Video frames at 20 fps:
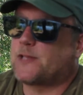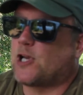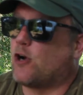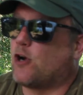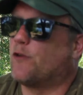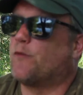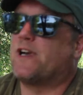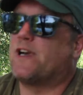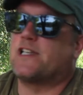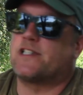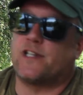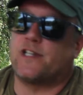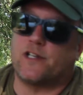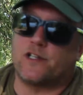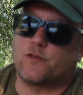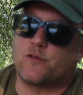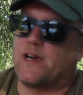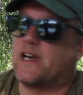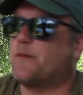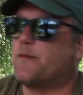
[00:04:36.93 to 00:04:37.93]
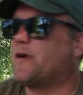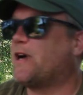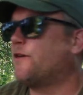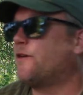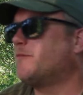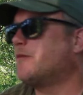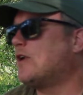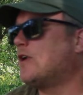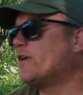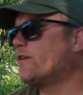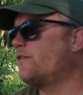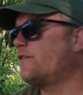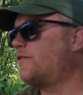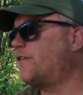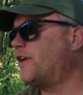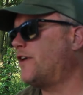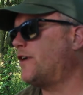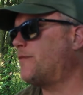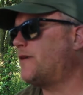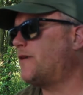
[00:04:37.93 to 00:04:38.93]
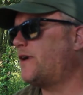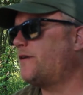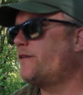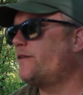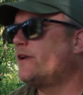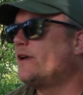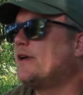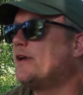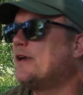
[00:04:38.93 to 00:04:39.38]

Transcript: or when it's in the £20 mark or £30.